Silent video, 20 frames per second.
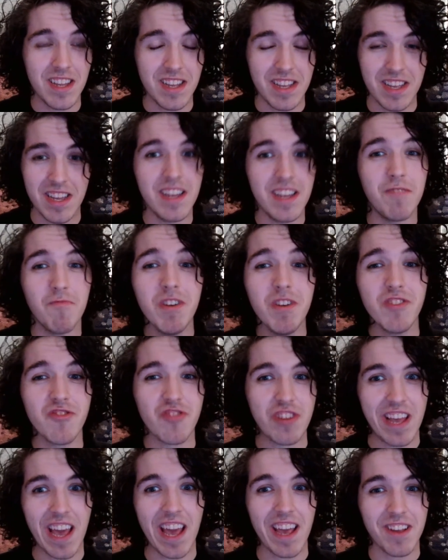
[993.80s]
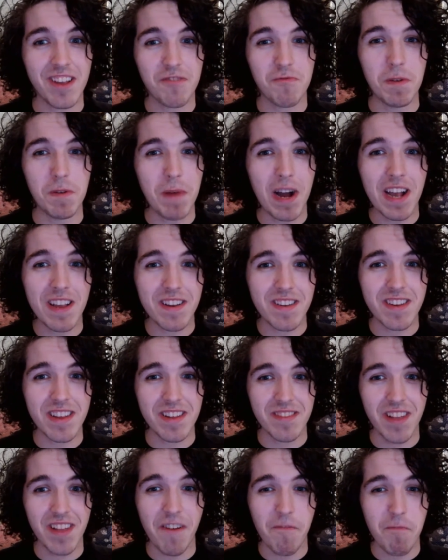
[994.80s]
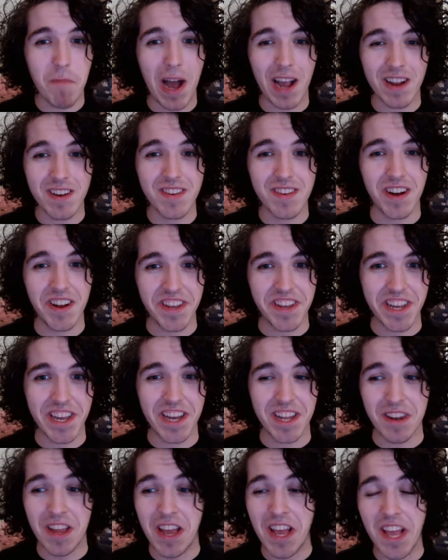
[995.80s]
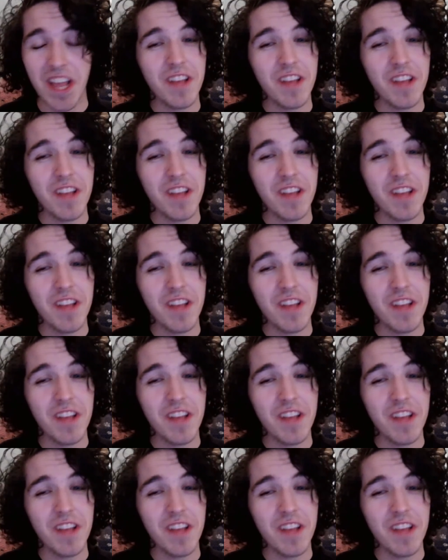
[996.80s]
in which case we might see left back Son again.